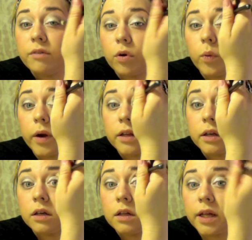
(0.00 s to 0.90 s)
like
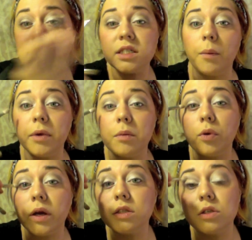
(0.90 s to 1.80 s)
stopping point, so you definitely
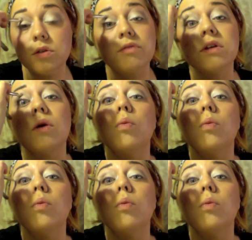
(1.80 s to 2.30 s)
don't want that.